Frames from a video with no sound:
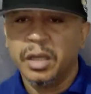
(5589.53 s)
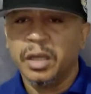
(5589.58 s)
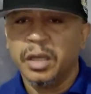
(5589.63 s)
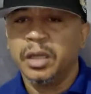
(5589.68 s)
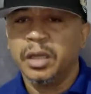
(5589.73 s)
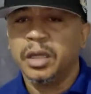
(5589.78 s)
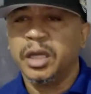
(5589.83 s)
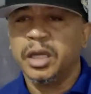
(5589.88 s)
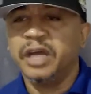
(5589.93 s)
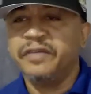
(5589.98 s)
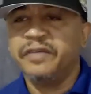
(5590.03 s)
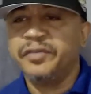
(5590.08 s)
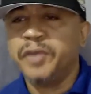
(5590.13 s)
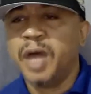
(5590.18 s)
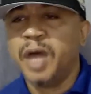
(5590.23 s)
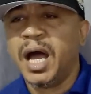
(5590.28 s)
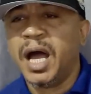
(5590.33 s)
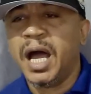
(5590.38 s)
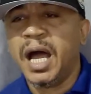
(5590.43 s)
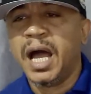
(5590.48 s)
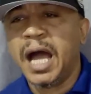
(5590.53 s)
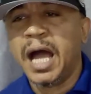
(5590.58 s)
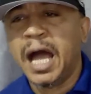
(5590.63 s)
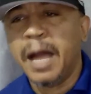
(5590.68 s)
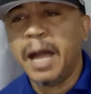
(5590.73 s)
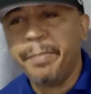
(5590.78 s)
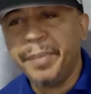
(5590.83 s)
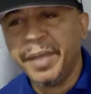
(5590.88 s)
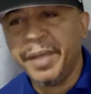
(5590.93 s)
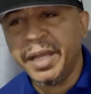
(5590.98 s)
If you are
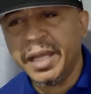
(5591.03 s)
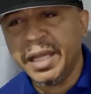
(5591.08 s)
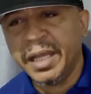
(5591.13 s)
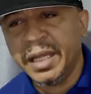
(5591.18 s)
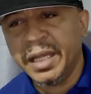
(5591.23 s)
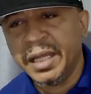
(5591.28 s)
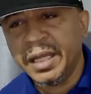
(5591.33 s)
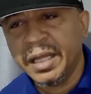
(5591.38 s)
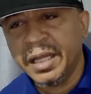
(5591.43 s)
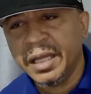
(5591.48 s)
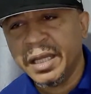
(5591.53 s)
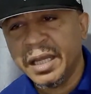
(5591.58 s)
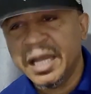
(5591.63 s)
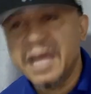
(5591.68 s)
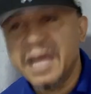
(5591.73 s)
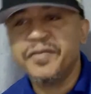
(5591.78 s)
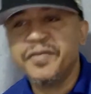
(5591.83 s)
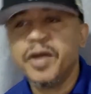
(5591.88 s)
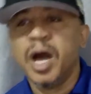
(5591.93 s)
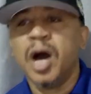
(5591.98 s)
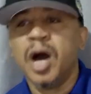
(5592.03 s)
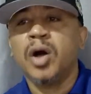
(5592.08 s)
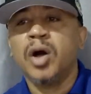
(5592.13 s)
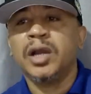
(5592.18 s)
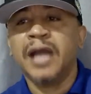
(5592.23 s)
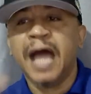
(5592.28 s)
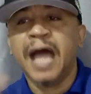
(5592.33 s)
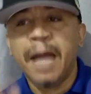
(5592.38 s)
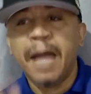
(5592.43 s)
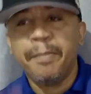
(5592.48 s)
happy, if you are
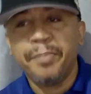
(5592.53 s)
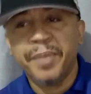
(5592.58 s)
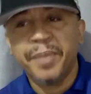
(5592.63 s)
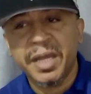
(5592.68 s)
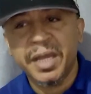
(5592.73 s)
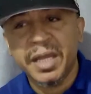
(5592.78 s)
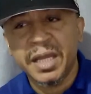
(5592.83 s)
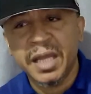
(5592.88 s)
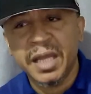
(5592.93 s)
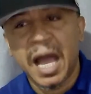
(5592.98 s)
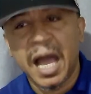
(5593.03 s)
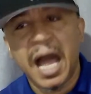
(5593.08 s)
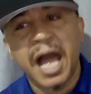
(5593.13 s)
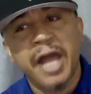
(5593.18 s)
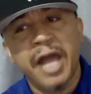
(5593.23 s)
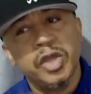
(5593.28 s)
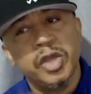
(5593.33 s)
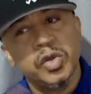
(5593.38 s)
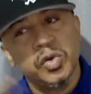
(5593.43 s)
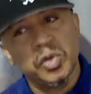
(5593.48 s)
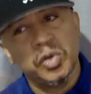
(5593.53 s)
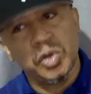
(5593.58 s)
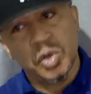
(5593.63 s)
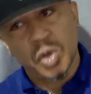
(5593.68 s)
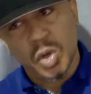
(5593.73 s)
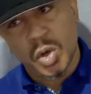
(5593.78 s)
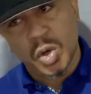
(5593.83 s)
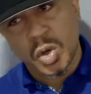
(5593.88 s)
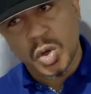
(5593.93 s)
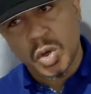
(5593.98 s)
unhappy and you
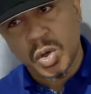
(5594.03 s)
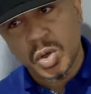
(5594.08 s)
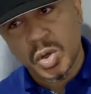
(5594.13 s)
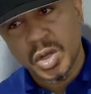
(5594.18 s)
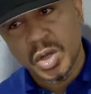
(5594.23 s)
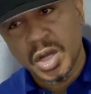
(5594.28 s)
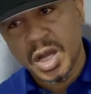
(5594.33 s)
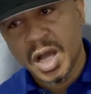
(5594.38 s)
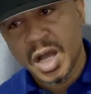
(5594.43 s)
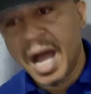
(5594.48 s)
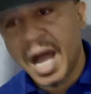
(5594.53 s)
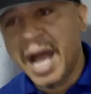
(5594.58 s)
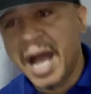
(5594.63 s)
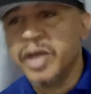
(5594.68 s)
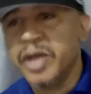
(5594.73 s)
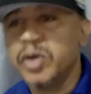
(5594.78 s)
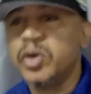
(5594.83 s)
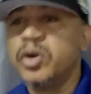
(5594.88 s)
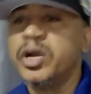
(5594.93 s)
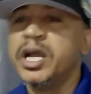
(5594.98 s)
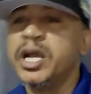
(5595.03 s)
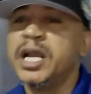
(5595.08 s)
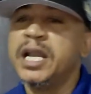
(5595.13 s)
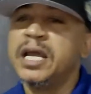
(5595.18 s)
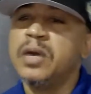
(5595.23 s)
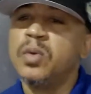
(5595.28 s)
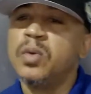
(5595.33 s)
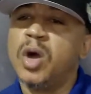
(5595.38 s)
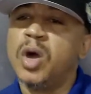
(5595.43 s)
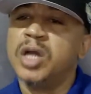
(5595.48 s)
know, and you
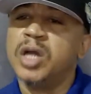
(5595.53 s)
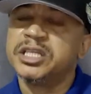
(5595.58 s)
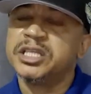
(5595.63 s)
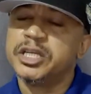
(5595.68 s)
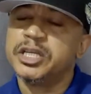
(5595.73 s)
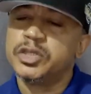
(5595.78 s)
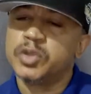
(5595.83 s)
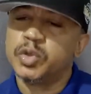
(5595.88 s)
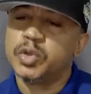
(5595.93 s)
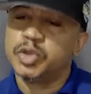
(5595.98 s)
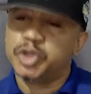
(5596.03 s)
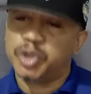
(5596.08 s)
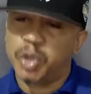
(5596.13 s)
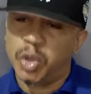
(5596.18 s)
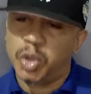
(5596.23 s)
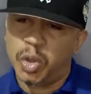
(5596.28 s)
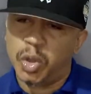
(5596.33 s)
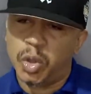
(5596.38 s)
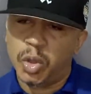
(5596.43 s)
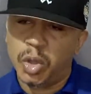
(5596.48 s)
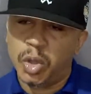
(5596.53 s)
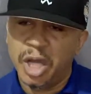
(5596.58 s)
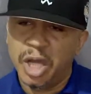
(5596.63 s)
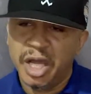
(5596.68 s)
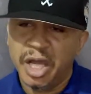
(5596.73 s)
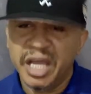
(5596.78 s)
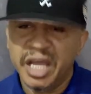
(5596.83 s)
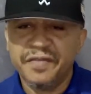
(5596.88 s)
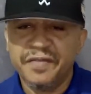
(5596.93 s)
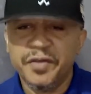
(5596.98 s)
really want it to show,
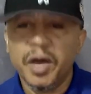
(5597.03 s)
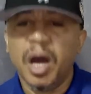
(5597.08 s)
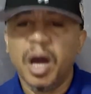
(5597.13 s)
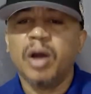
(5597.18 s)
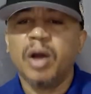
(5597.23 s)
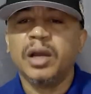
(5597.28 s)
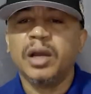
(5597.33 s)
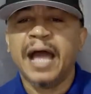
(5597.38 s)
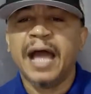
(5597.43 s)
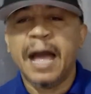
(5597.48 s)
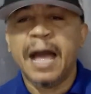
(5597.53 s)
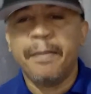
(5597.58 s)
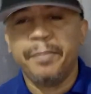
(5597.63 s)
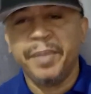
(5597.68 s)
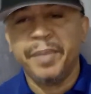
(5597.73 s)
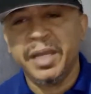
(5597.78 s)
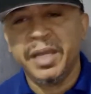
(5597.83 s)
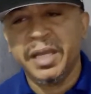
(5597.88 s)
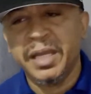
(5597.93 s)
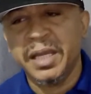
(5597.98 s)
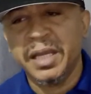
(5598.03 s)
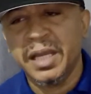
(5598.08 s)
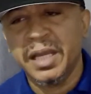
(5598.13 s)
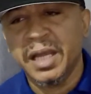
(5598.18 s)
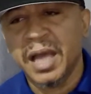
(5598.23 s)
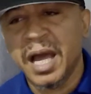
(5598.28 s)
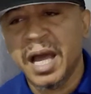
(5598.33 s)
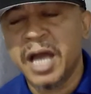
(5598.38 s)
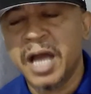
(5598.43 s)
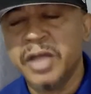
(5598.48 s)
if you are unhappy
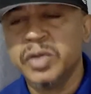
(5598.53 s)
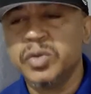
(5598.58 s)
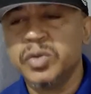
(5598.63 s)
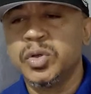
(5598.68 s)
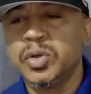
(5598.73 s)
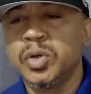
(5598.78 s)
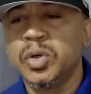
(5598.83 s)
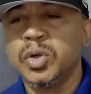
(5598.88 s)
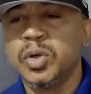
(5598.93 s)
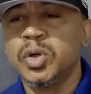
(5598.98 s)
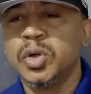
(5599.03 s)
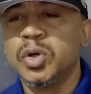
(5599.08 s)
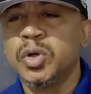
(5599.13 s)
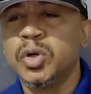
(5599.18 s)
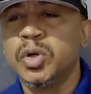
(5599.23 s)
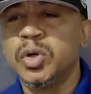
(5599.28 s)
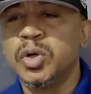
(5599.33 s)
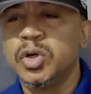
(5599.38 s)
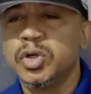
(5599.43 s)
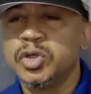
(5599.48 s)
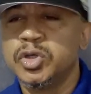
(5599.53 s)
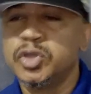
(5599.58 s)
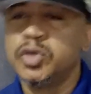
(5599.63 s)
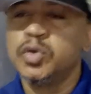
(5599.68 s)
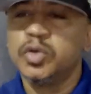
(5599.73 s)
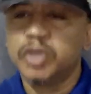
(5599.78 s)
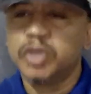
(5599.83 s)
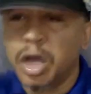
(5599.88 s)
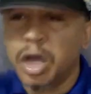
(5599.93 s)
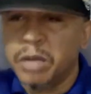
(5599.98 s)
and you know,
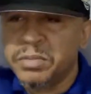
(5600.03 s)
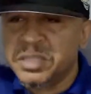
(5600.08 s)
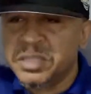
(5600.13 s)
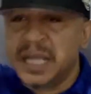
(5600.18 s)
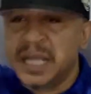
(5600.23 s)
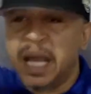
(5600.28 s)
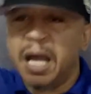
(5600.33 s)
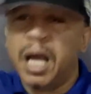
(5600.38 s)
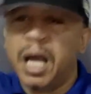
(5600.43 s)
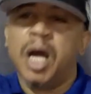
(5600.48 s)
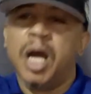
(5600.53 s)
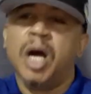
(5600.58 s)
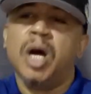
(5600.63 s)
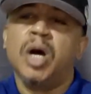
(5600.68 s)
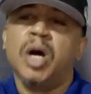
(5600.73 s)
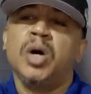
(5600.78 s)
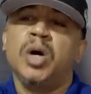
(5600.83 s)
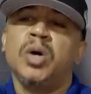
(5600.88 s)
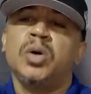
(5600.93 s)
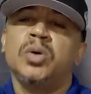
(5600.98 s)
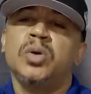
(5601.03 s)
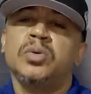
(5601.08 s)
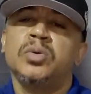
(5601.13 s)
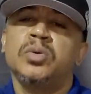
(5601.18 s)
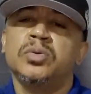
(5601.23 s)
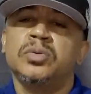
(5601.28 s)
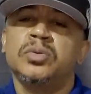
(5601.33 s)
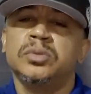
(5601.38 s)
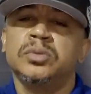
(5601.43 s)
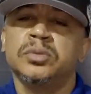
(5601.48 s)
do thumbs down.